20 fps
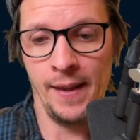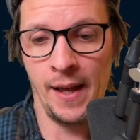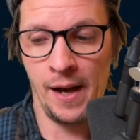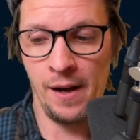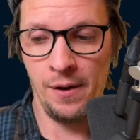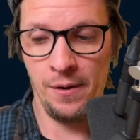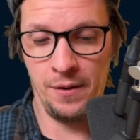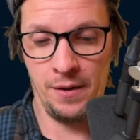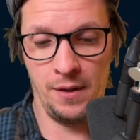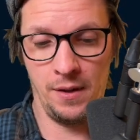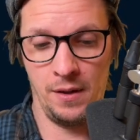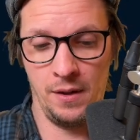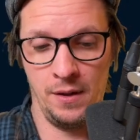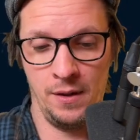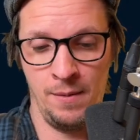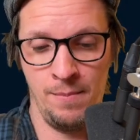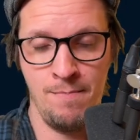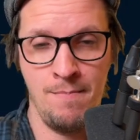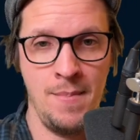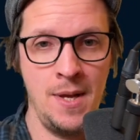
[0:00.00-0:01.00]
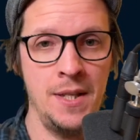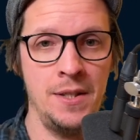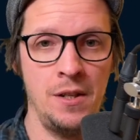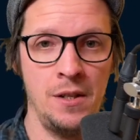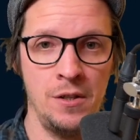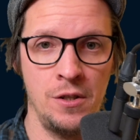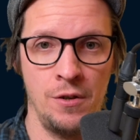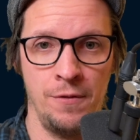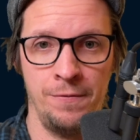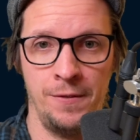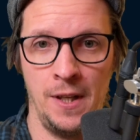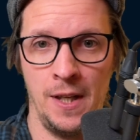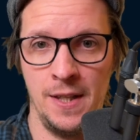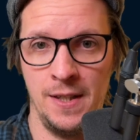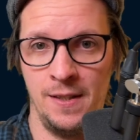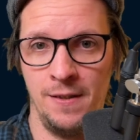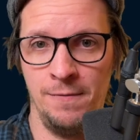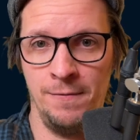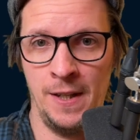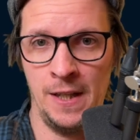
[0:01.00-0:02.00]
Now, the message of
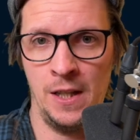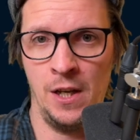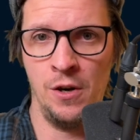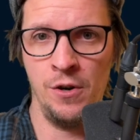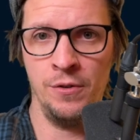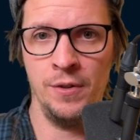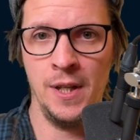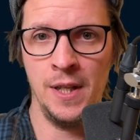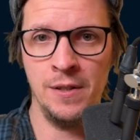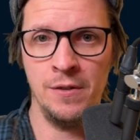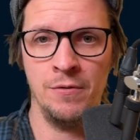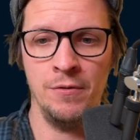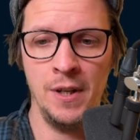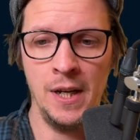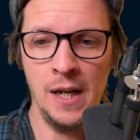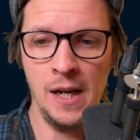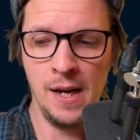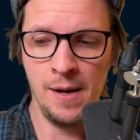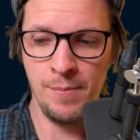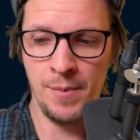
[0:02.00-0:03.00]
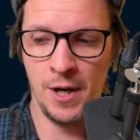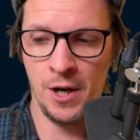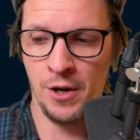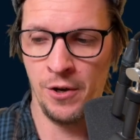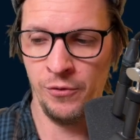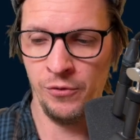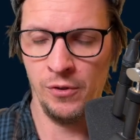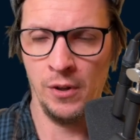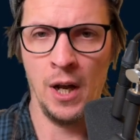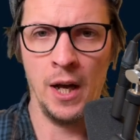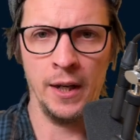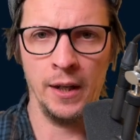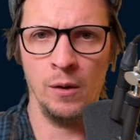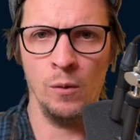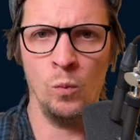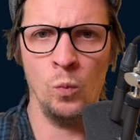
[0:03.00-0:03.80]
this video is really about like